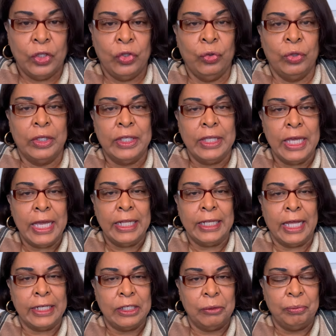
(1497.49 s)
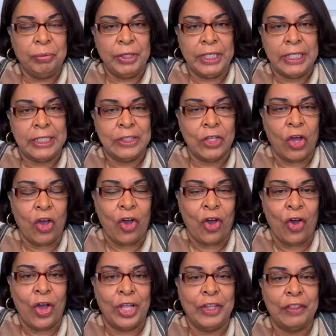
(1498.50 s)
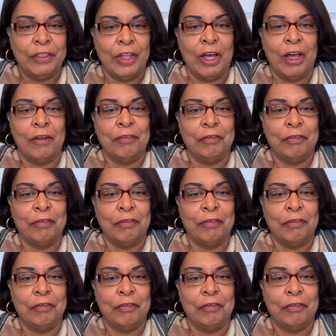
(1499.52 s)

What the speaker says: You cannot depend on the